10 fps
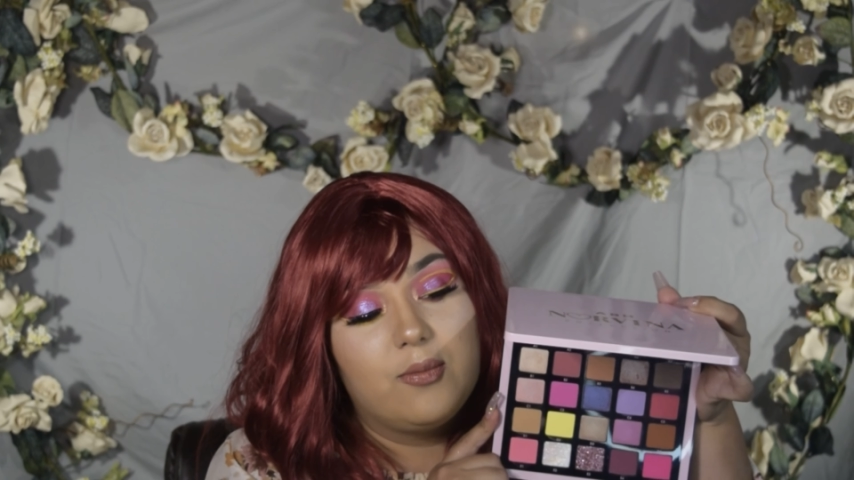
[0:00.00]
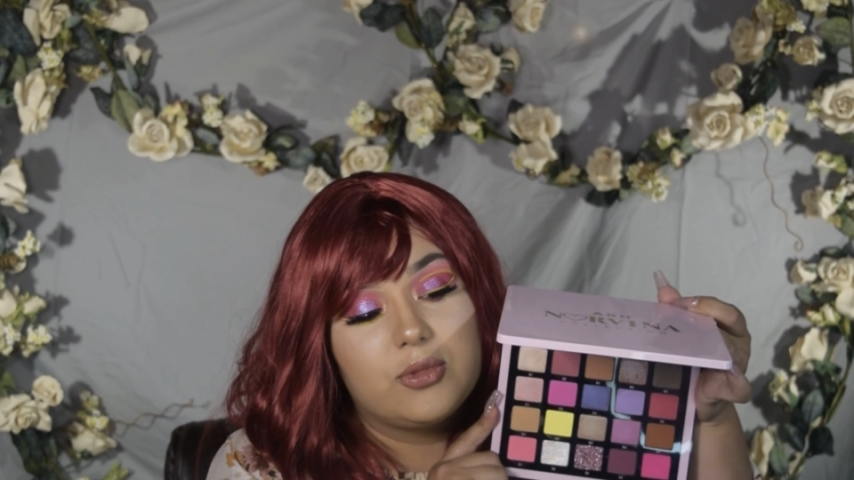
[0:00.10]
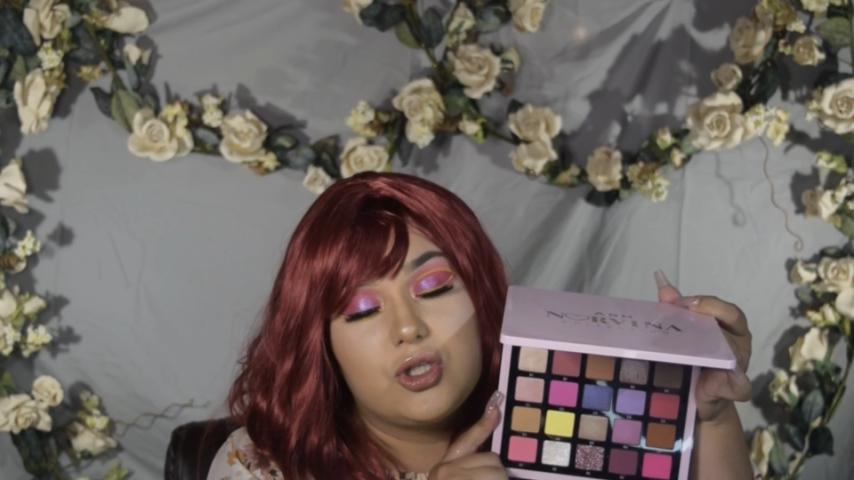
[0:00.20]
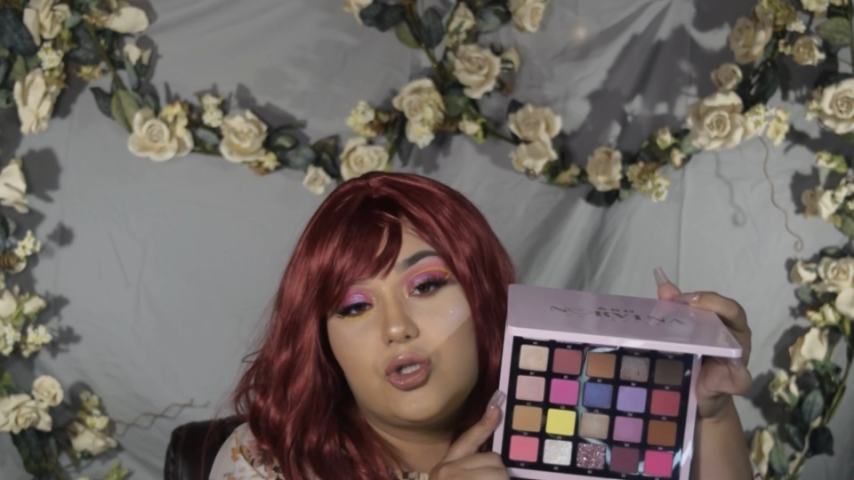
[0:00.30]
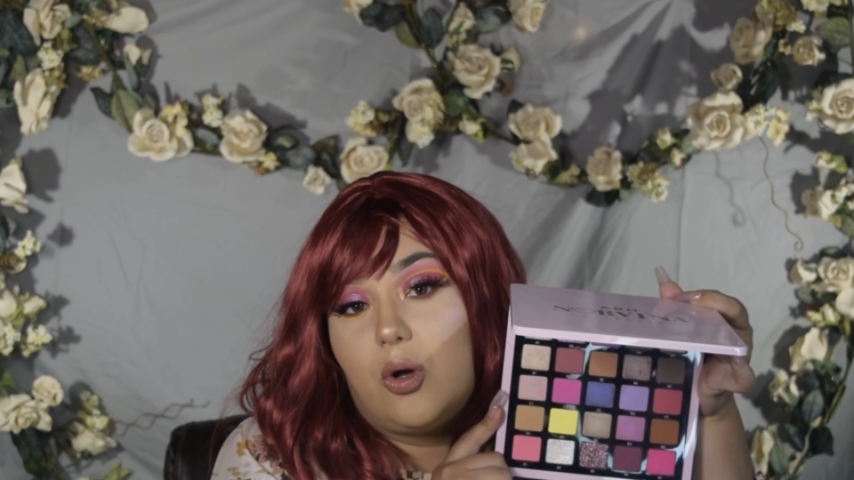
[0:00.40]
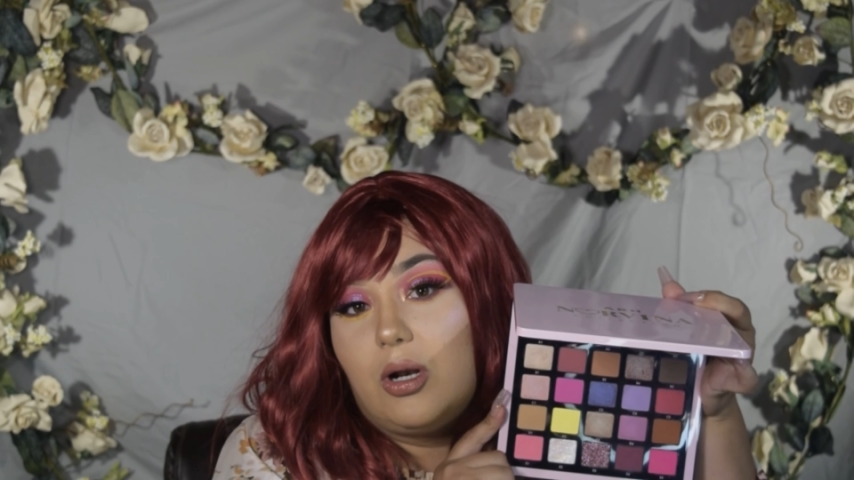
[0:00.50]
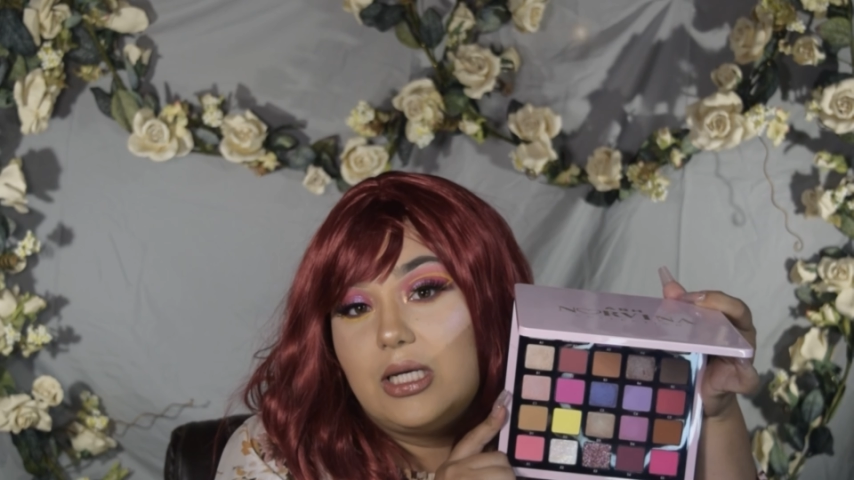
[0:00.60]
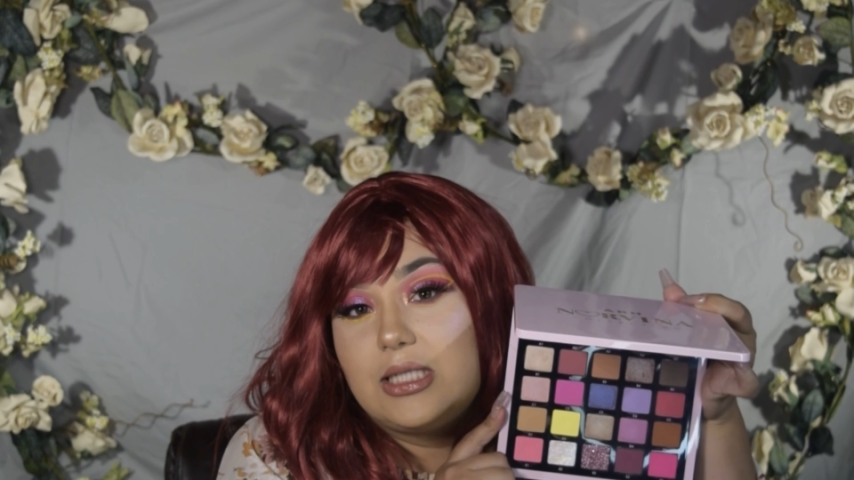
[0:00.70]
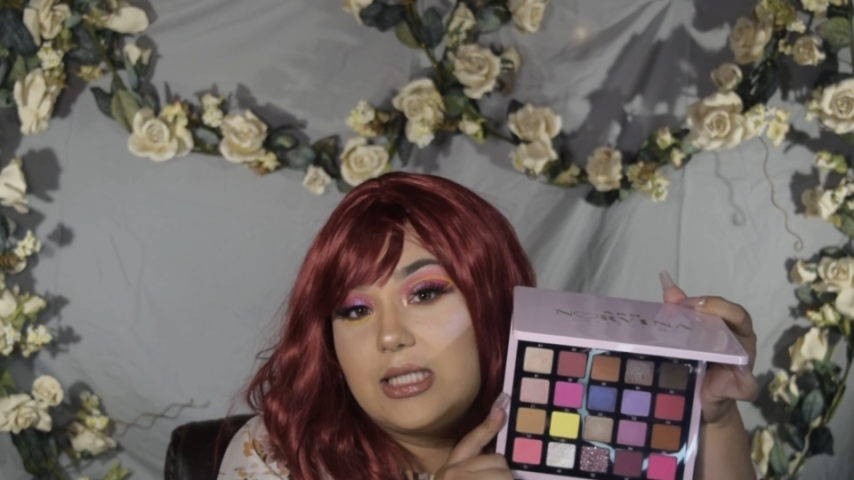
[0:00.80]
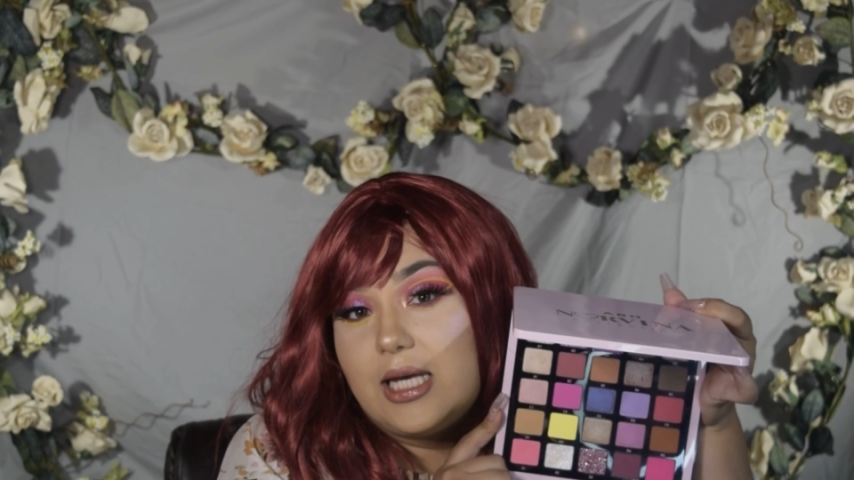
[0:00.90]
So
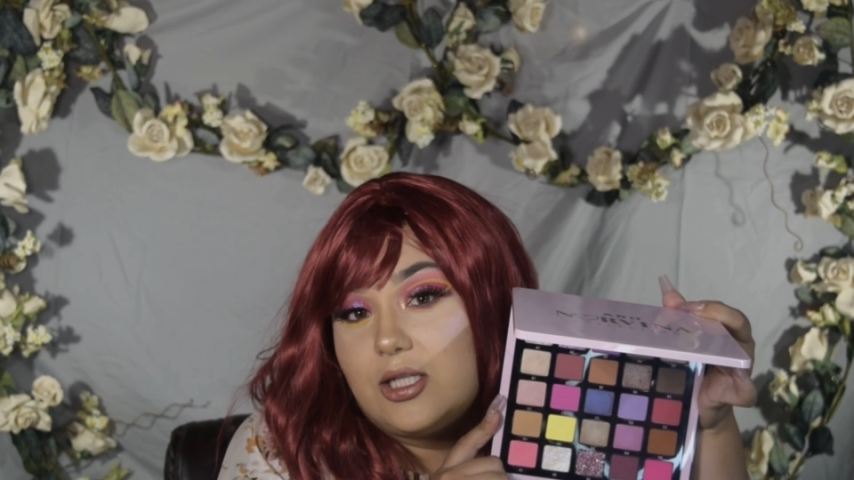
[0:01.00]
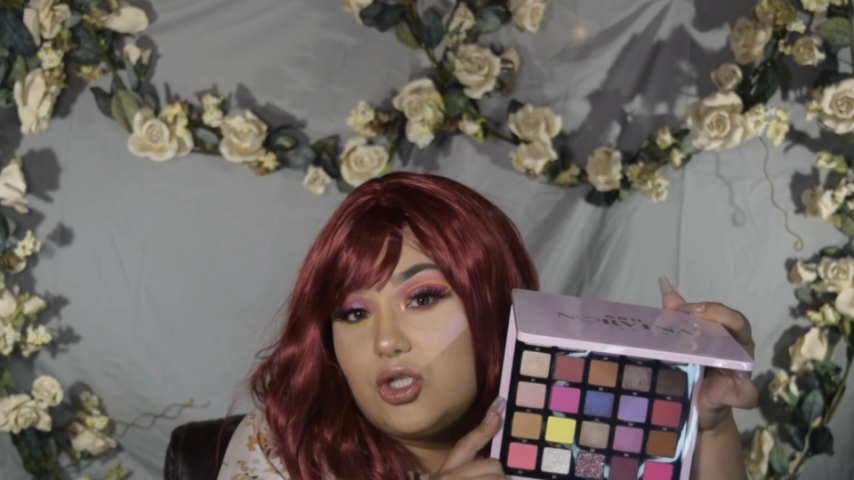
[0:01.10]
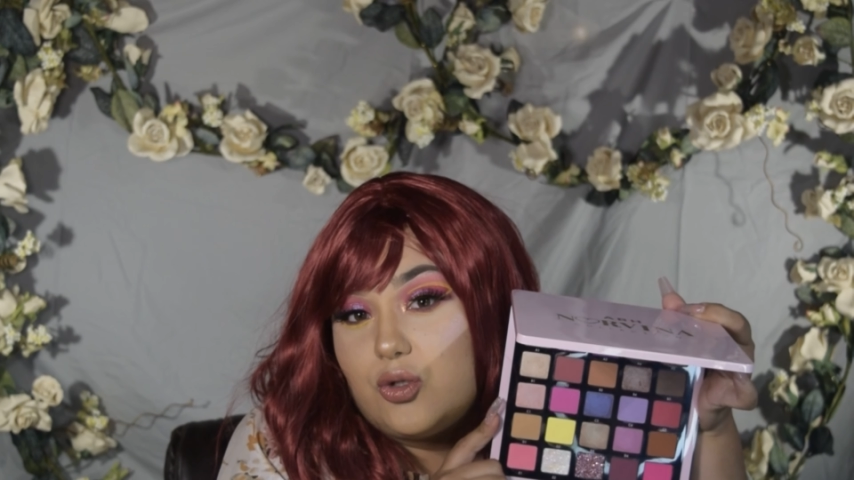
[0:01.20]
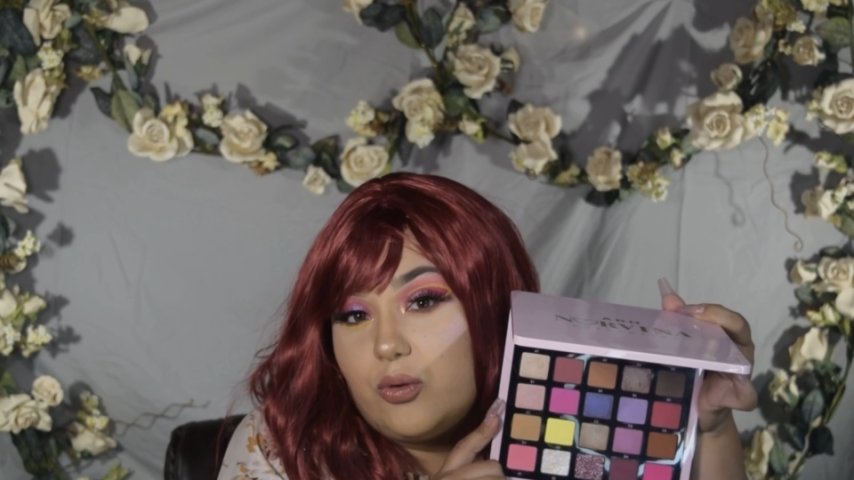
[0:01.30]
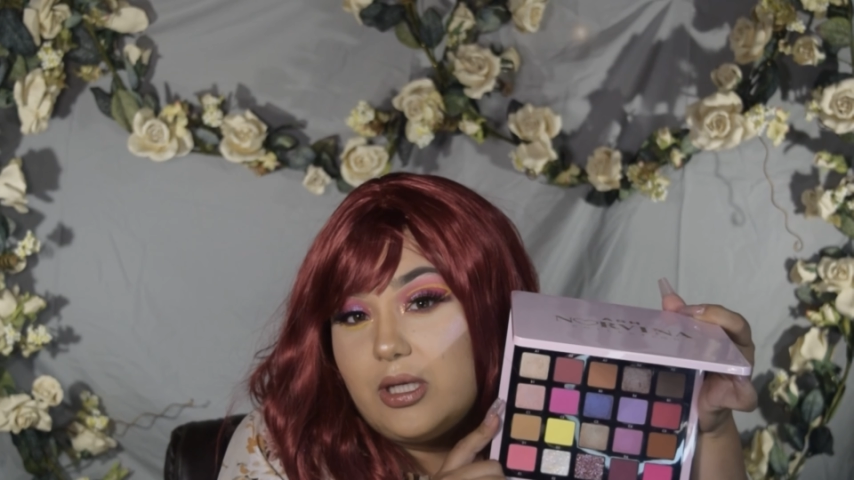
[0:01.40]
let's get to